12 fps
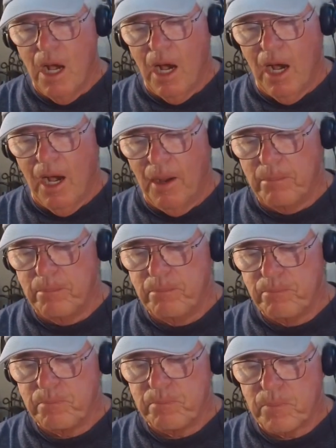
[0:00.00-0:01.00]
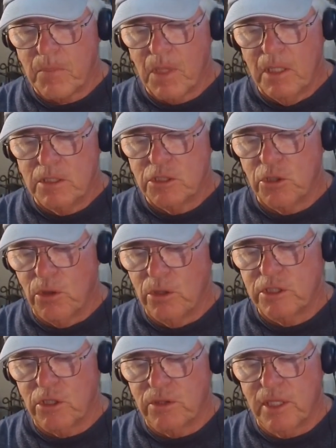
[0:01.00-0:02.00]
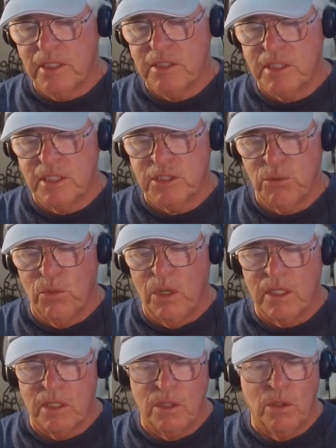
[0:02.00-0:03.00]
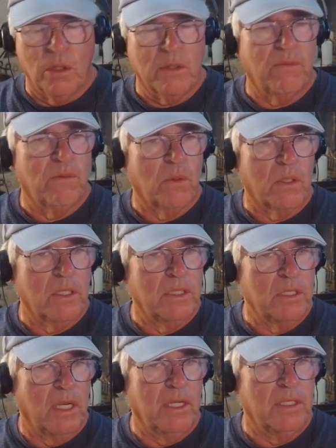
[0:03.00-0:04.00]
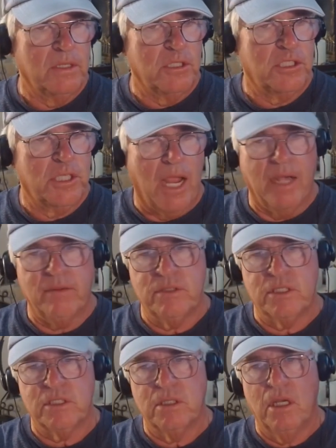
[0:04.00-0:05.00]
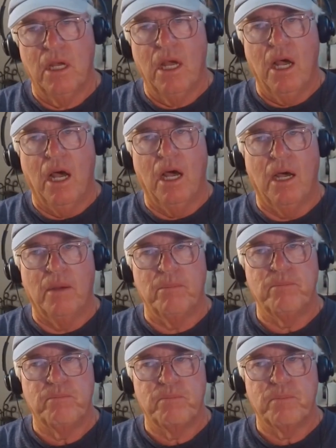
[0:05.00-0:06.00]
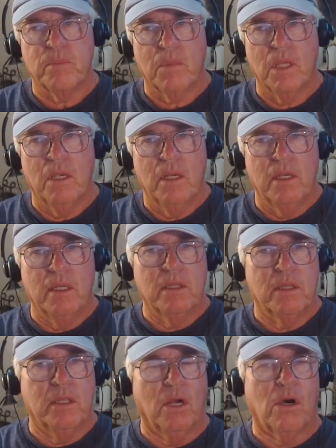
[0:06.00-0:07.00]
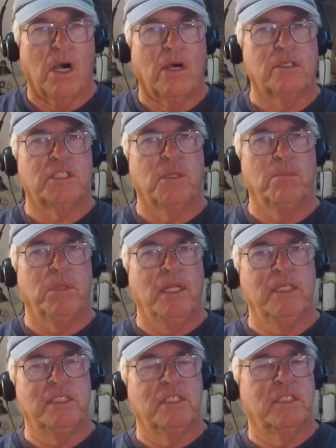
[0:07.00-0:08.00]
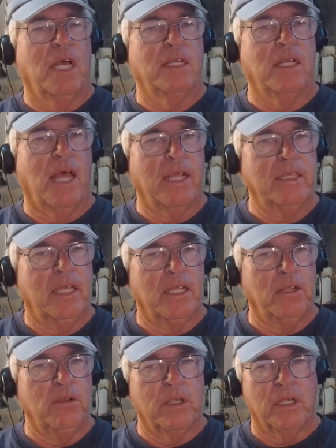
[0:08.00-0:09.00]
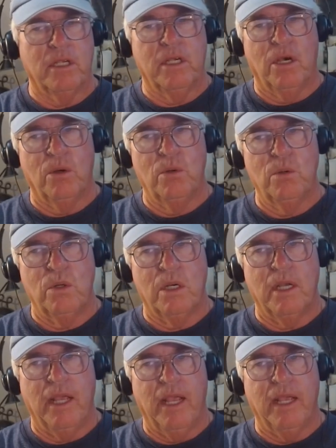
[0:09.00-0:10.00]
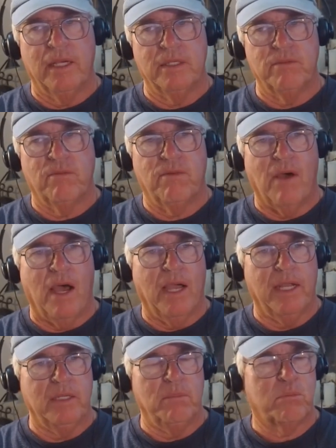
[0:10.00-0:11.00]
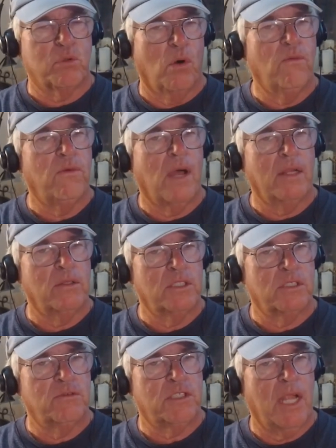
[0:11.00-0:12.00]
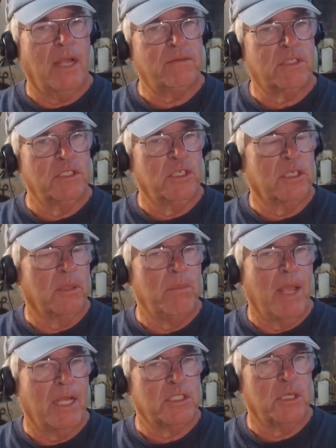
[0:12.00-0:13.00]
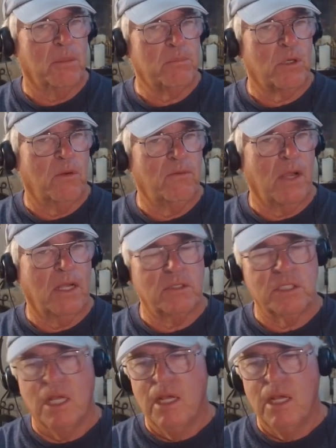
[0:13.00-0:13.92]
So those are things that you want to look for in shafts. There are some places online that you can go and find profiles of shafts, and you can match up profiles.